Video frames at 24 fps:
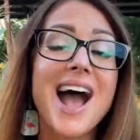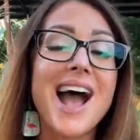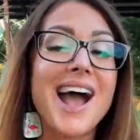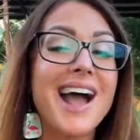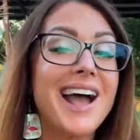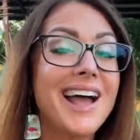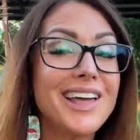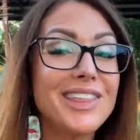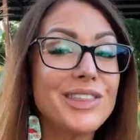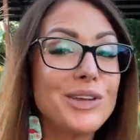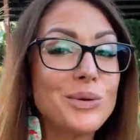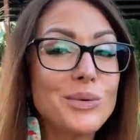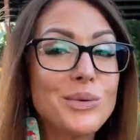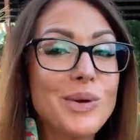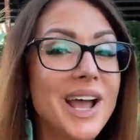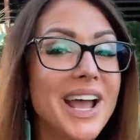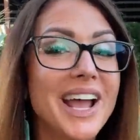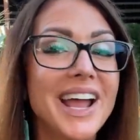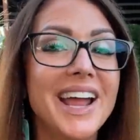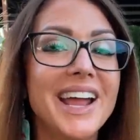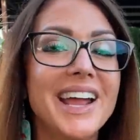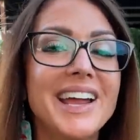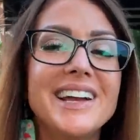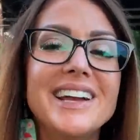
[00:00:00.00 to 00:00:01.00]
Either
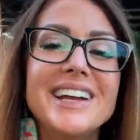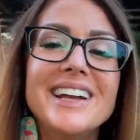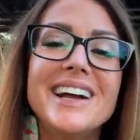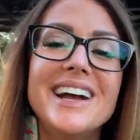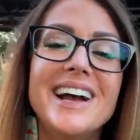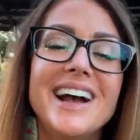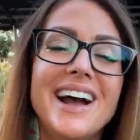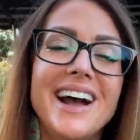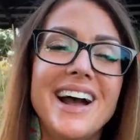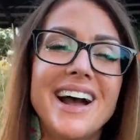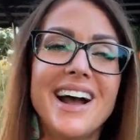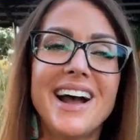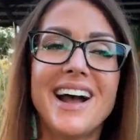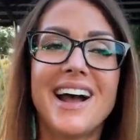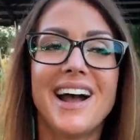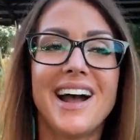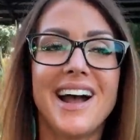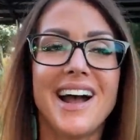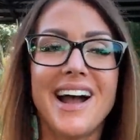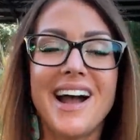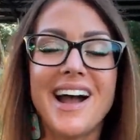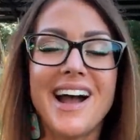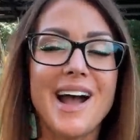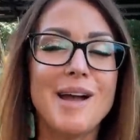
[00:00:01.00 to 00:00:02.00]
way,
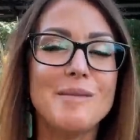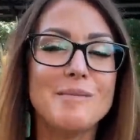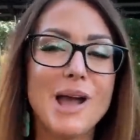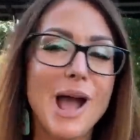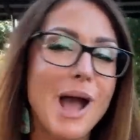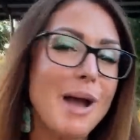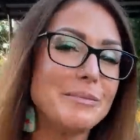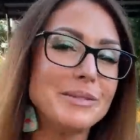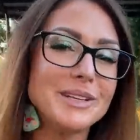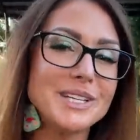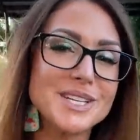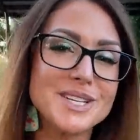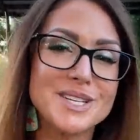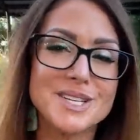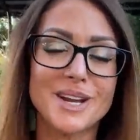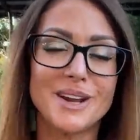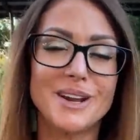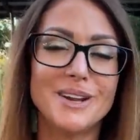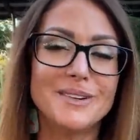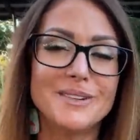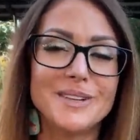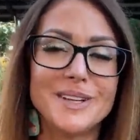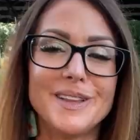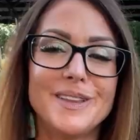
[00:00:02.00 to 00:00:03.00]
I'm happy to
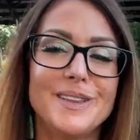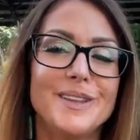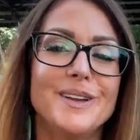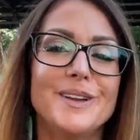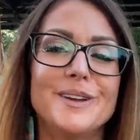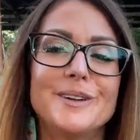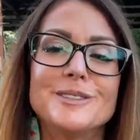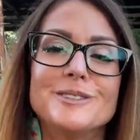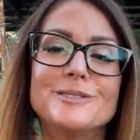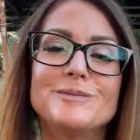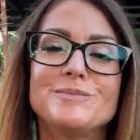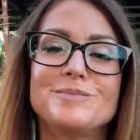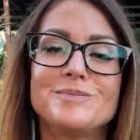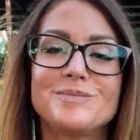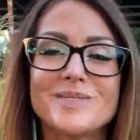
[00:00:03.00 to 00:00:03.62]
share it with you.